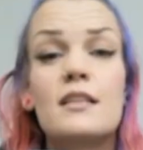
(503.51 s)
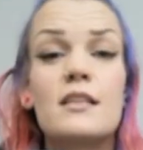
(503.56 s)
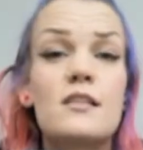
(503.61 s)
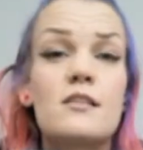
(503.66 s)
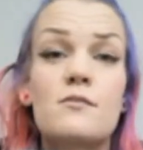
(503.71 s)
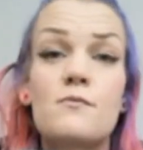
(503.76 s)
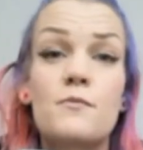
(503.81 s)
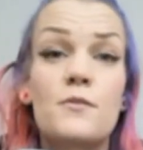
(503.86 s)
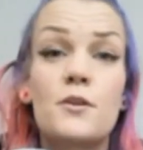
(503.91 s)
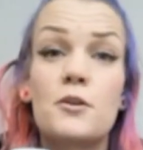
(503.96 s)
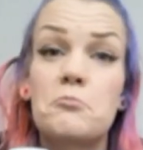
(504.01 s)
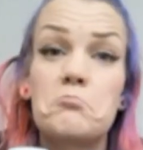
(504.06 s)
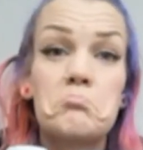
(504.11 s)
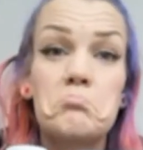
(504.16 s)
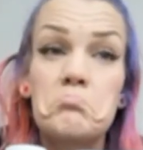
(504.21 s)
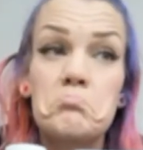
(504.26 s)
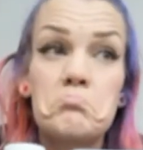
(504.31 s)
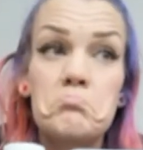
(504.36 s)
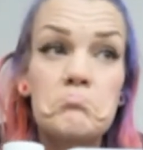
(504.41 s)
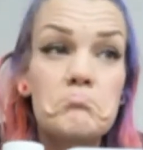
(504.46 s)
this for
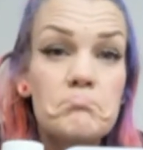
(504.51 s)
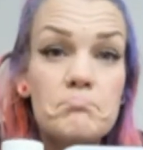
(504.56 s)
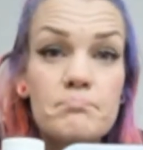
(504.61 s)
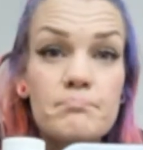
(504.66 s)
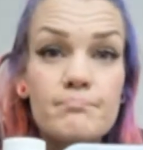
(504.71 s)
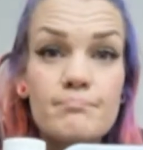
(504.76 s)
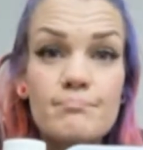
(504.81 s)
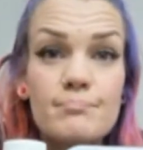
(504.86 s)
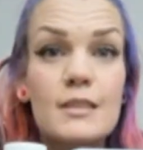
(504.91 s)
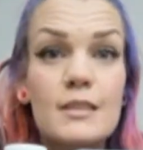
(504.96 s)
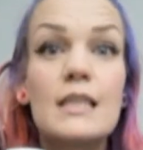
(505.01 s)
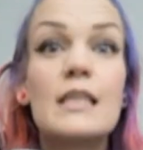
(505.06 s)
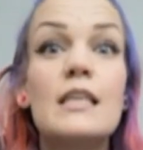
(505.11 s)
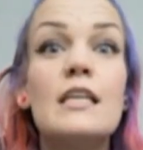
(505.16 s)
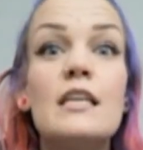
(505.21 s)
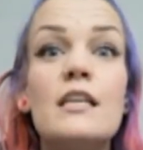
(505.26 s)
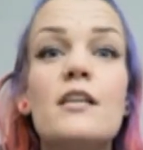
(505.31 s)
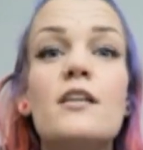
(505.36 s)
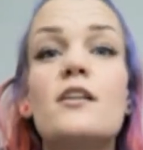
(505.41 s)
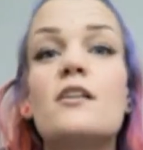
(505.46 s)

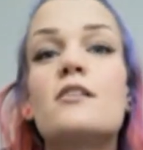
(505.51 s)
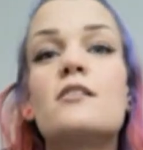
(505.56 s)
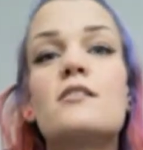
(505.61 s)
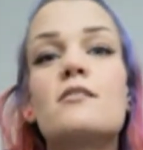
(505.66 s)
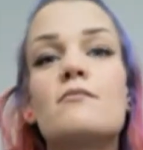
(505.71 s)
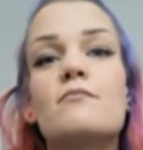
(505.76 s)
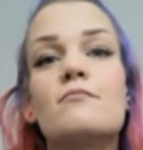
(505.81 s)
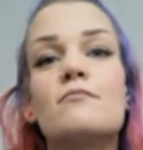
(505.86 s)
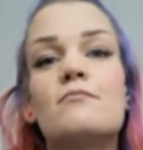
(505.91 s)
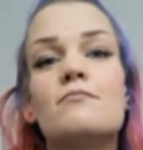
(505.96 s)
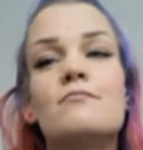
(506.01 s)
years.